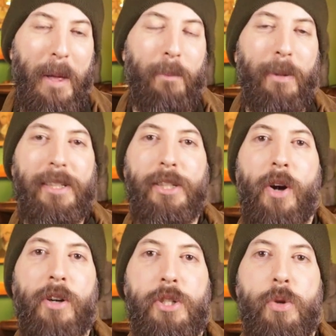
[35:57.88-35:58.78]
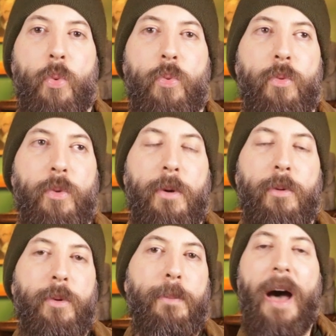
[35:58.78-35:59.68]
but the dogs
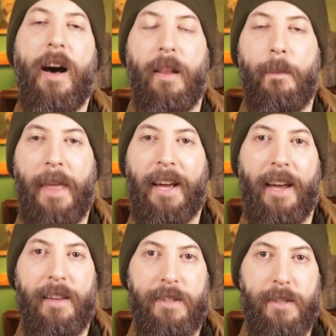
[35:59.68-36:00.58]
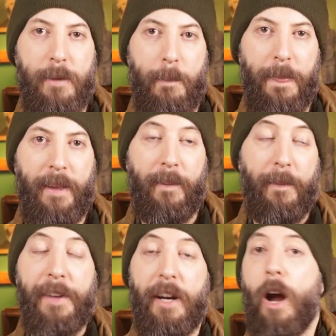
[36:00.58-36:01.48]
rebel against
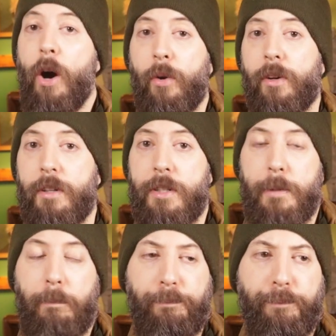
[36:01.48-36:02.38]
their owners.